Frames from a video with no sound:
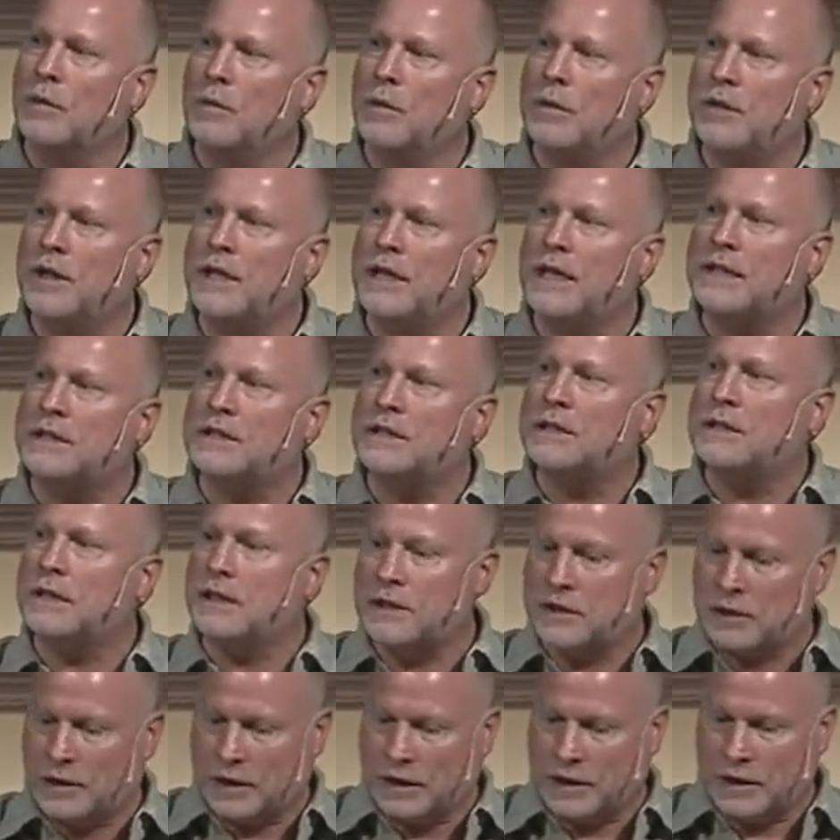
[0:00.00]
within a
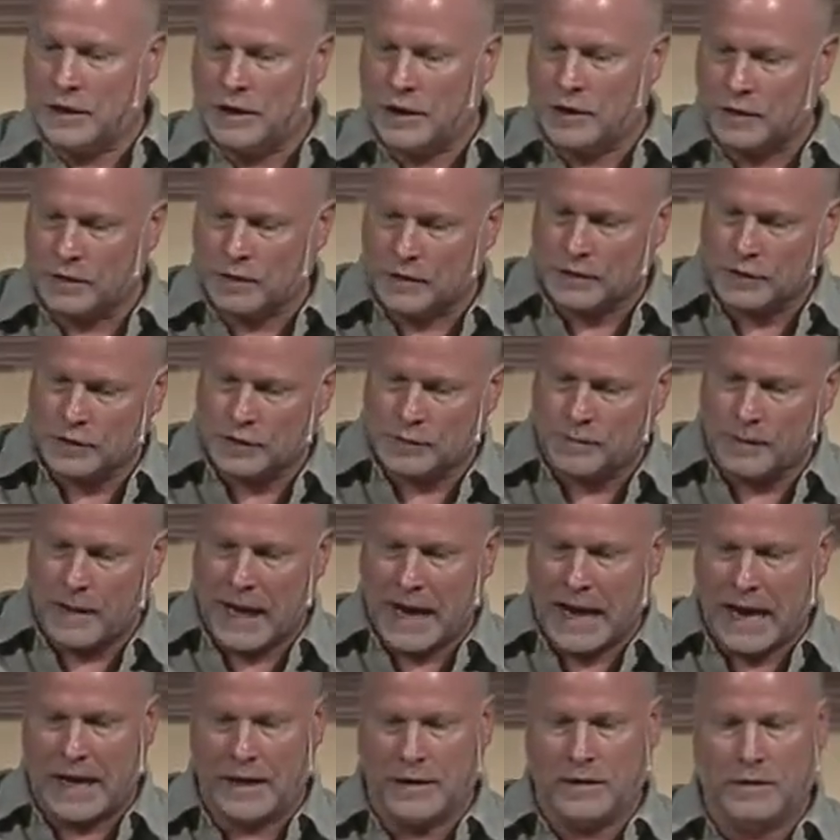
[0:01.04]
6-year
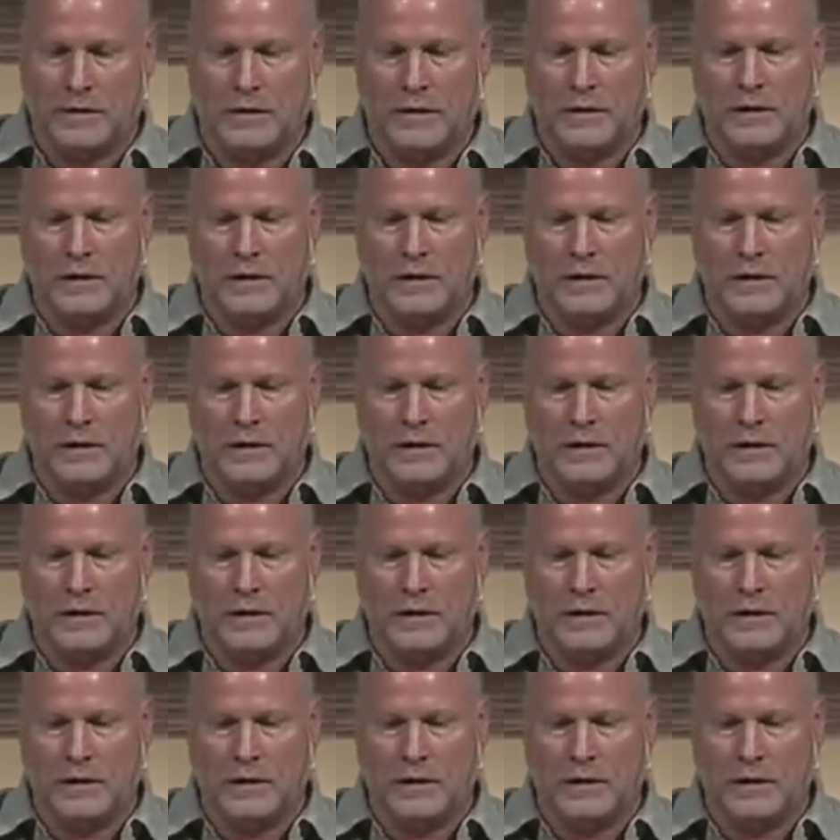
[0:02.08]
span.